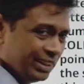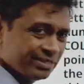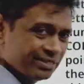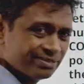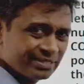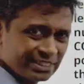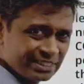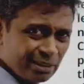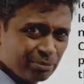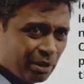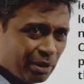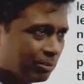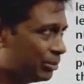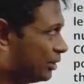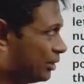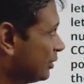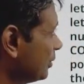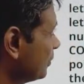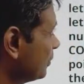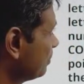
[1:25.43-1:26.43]
B, some
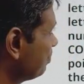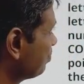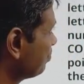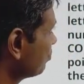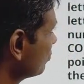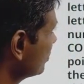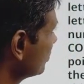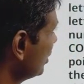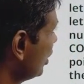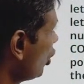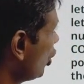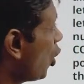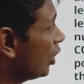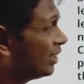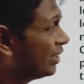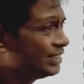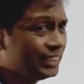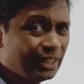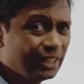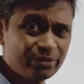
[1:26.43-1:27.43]
numbers. They're
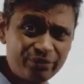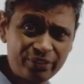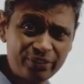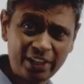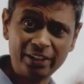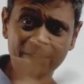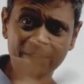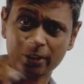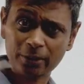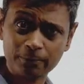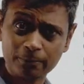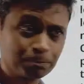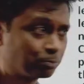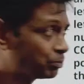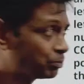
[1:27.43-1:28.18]
all different.